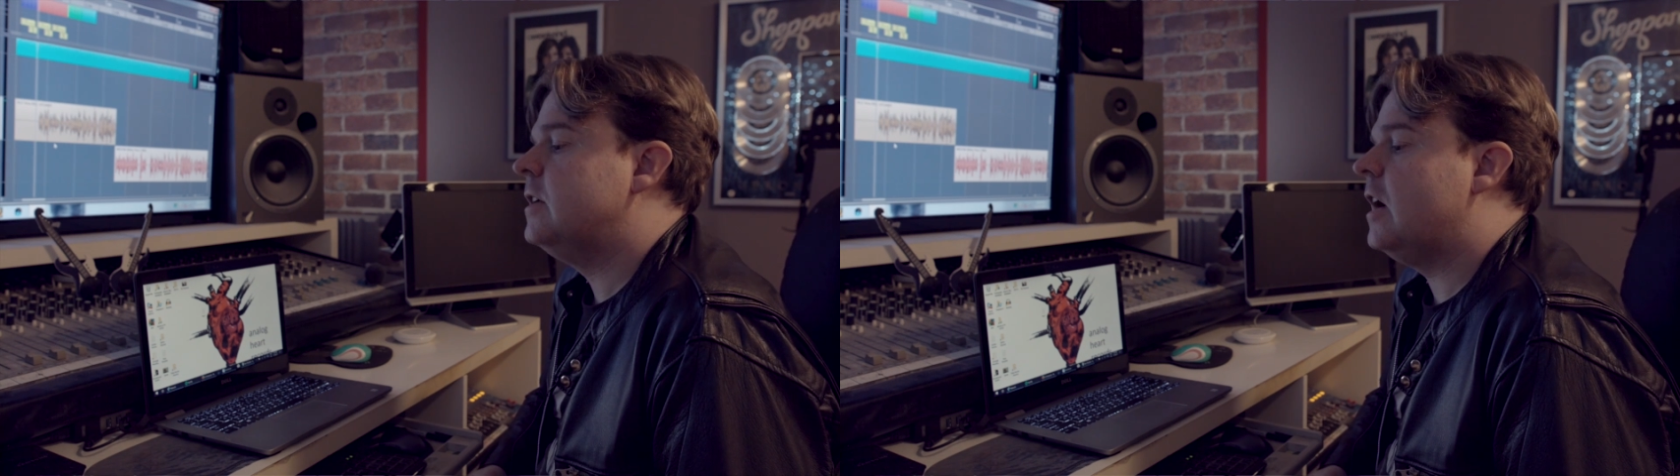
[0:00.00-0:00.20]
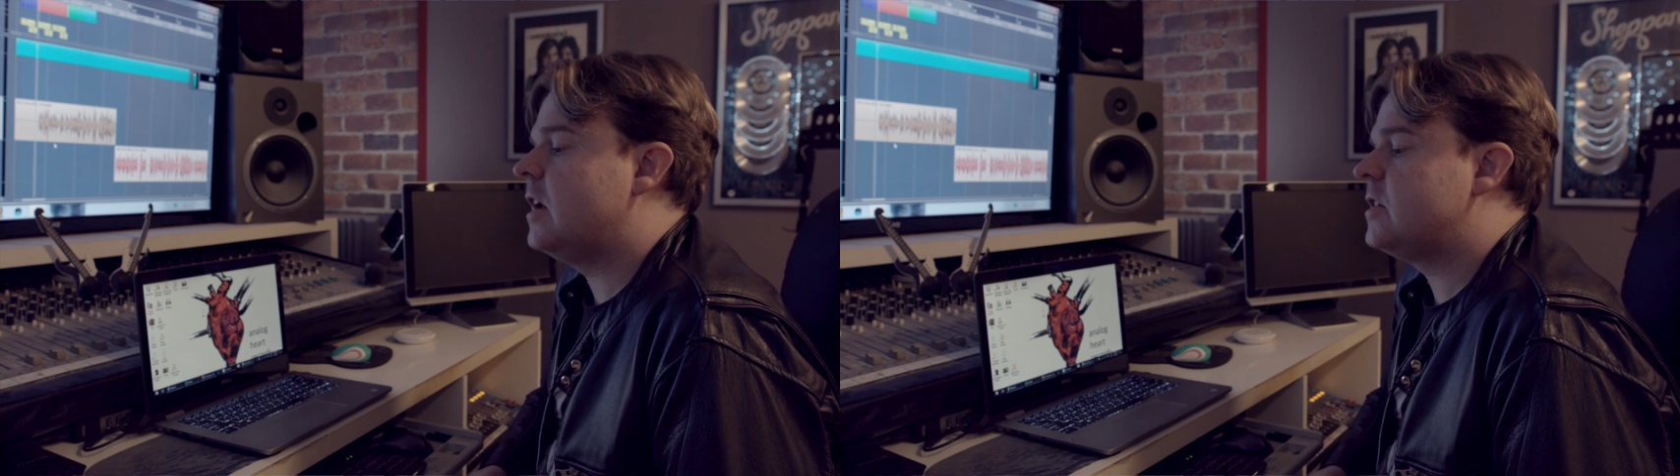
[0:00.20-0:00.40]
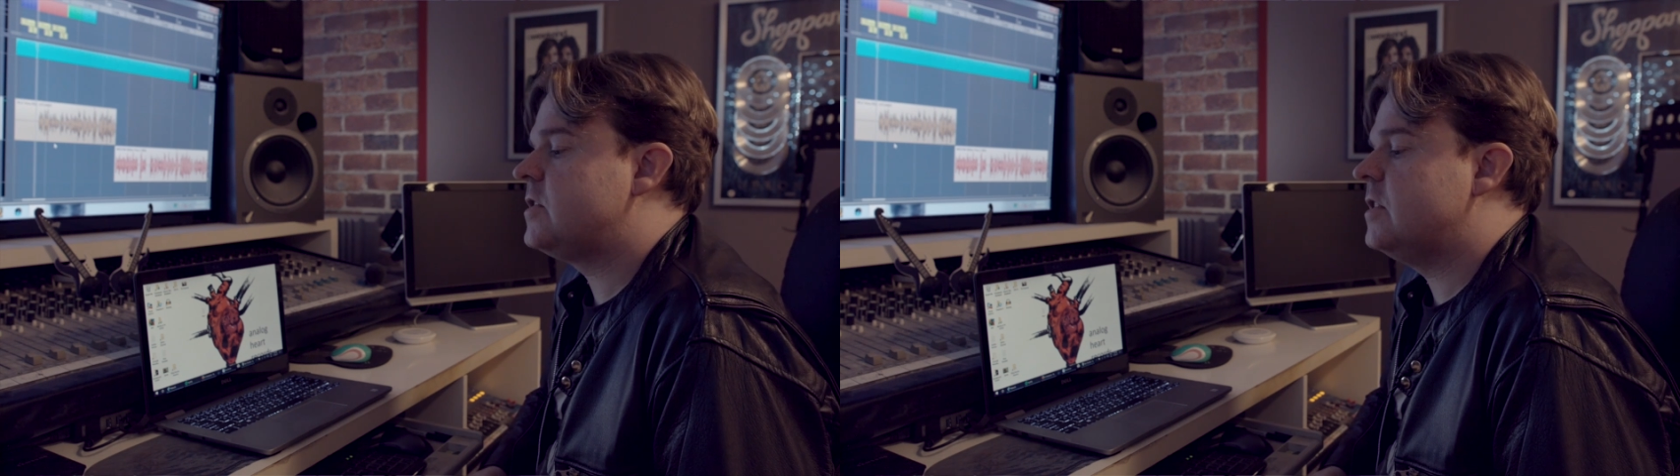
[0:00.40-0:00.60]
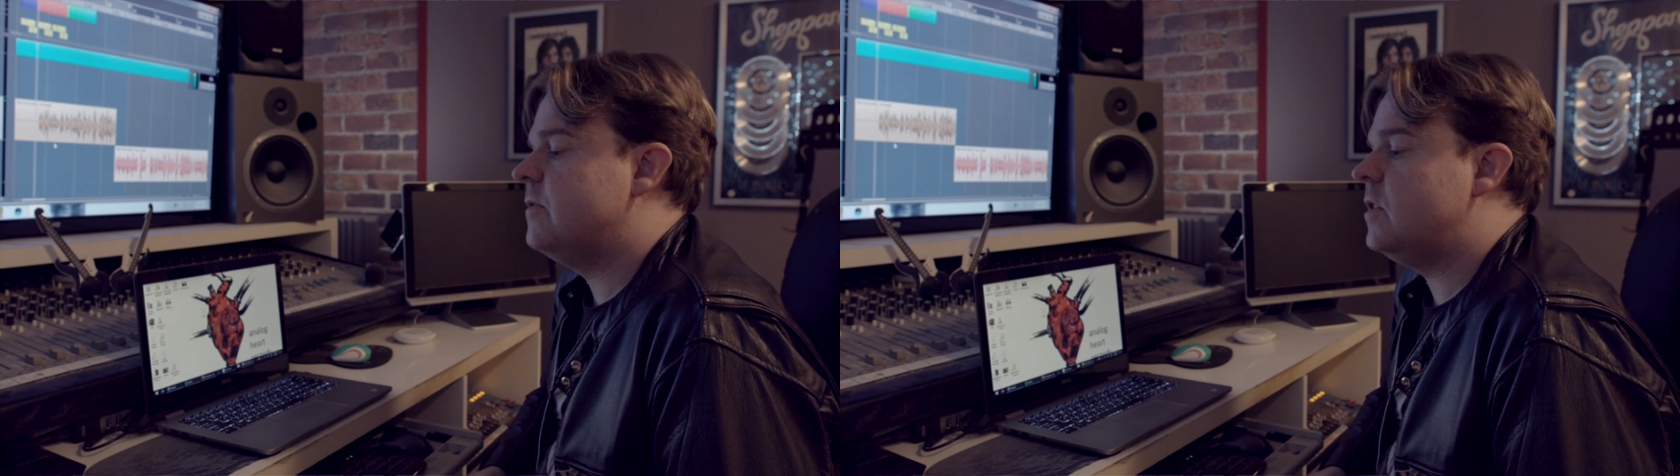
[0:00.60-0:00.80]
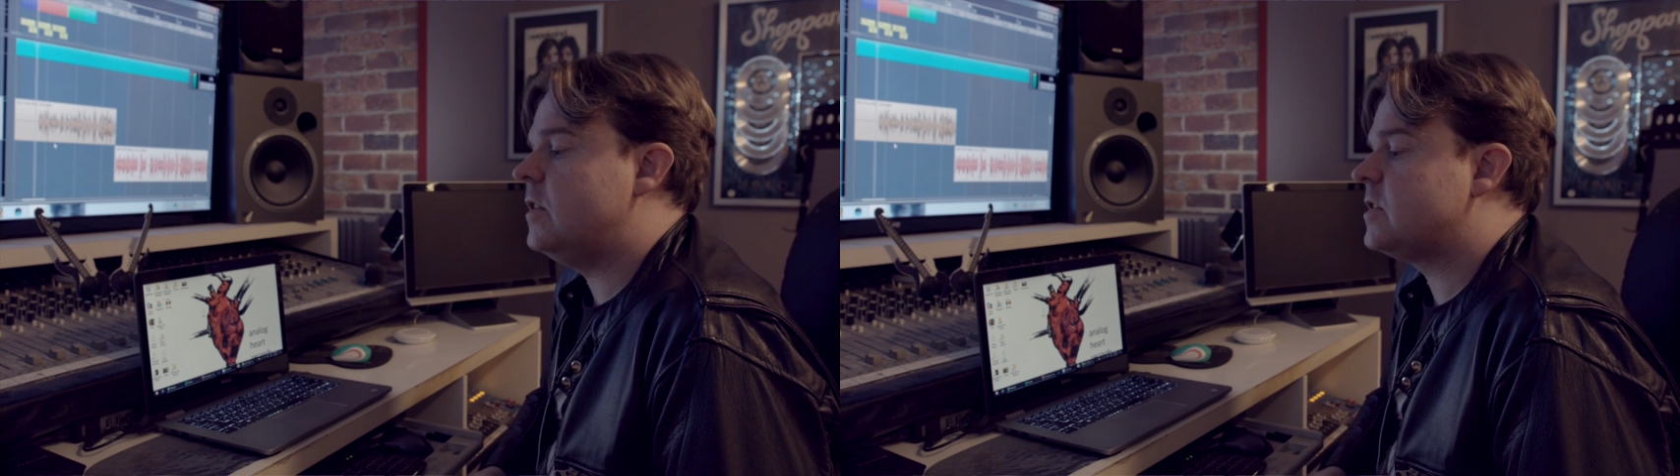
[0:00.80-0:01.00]
artists that
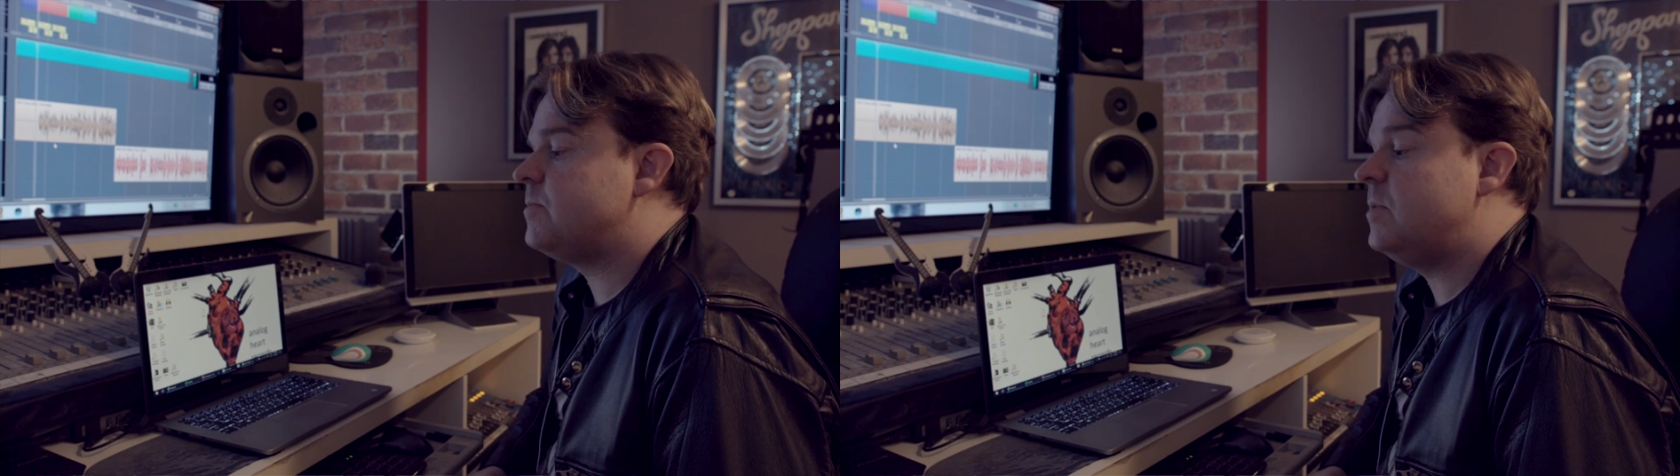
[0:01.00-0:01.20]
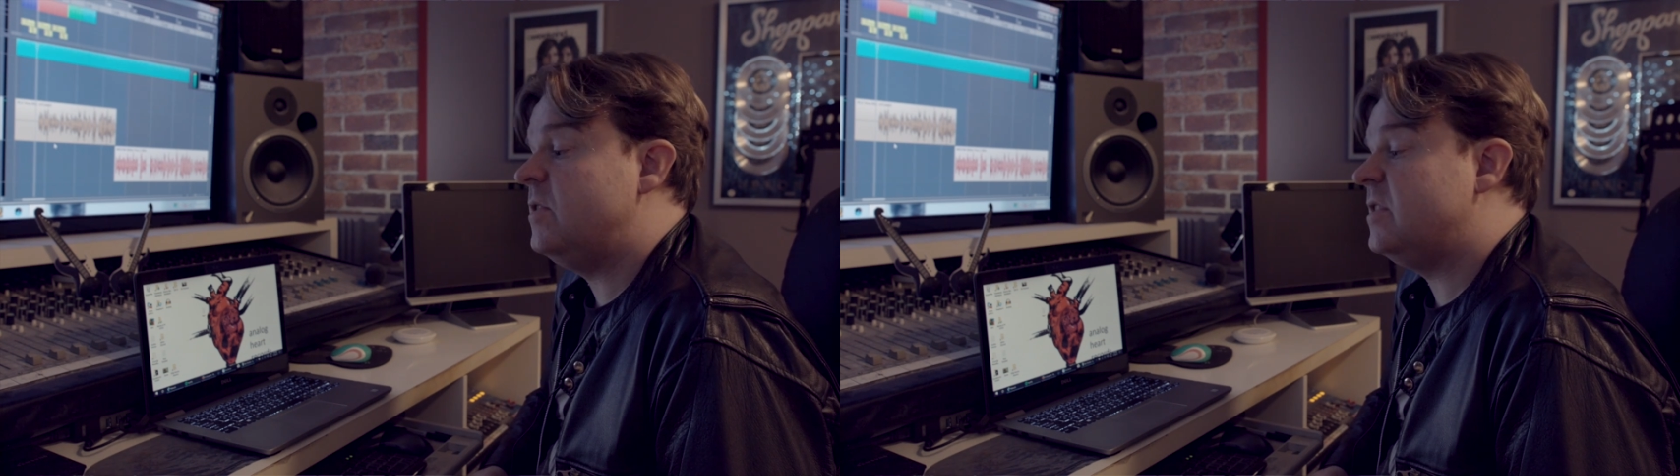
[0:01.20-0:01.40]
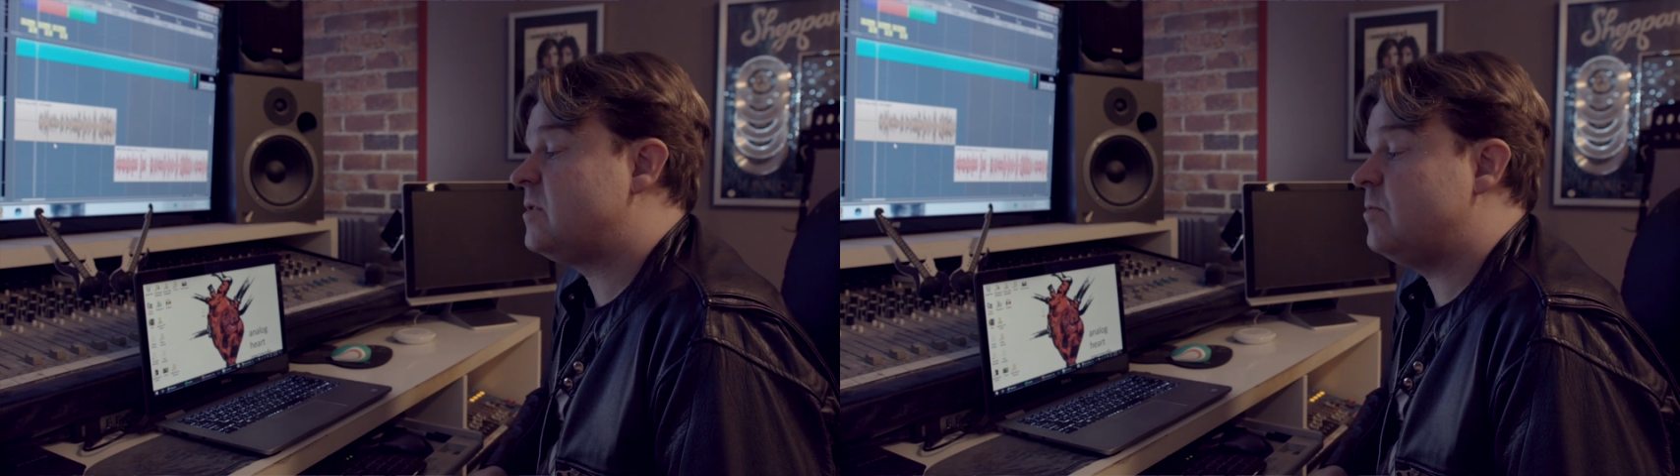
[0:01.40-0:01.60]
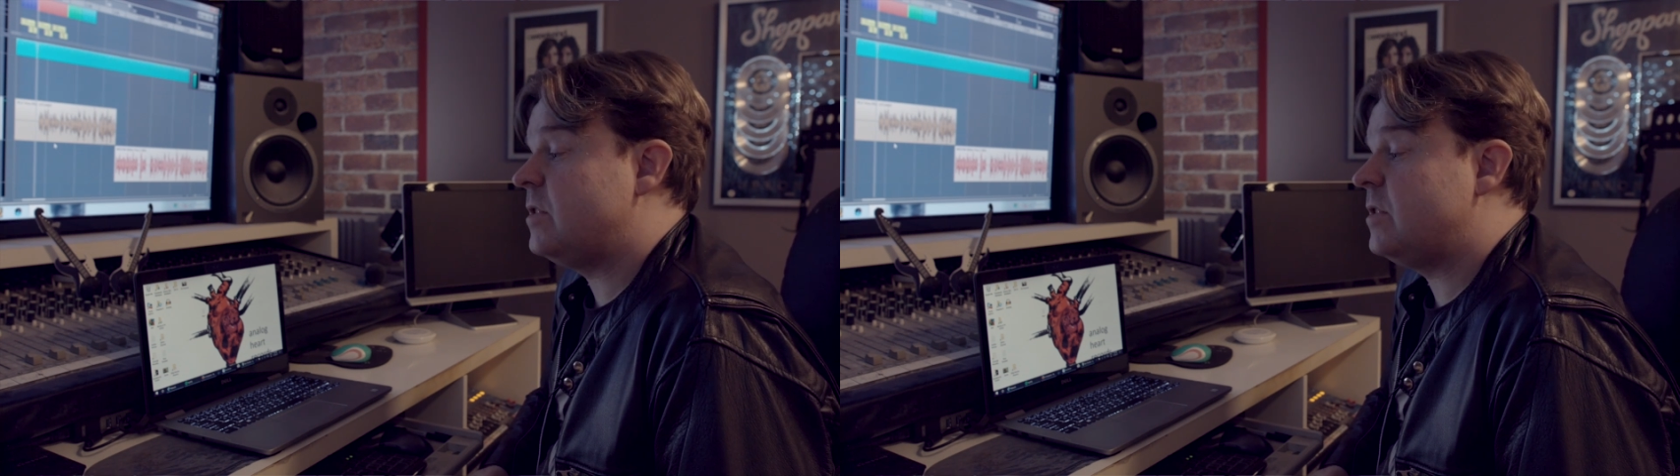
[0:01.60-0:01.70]
are very experienced